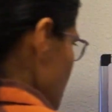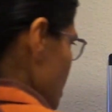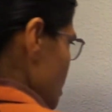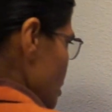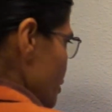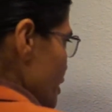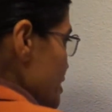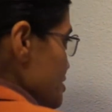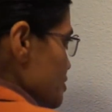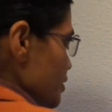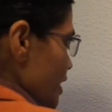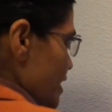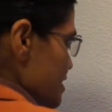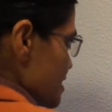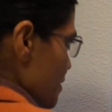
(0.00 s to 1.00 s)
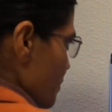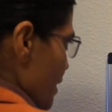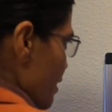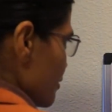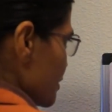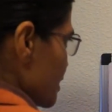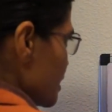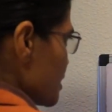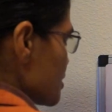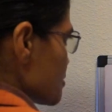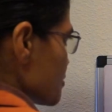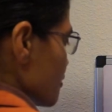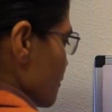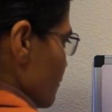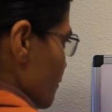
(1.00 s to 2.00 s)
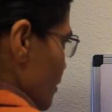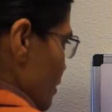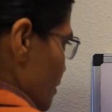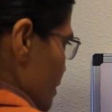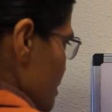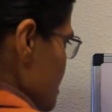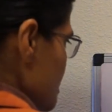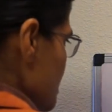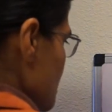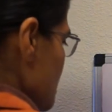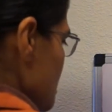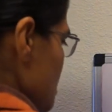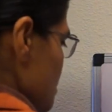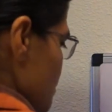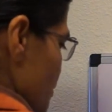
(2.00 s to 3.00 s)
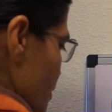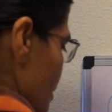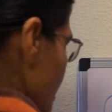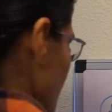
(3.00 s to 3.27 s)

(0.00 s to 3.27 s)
Alright, so that's about the interference. This is for